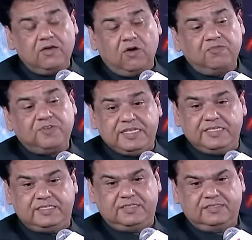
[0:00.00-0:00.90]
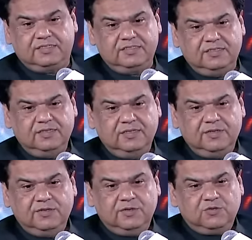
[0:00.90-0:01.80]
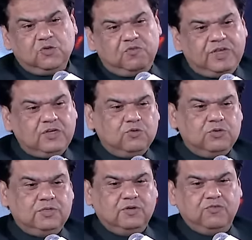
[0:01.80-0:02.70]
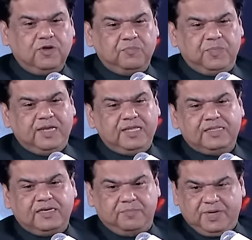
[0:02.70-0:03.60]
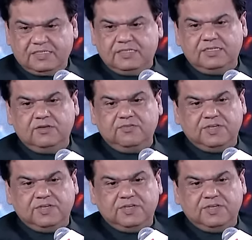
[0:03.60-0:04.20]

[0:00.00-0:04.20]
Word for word: of teachers? So we took for building the capacity of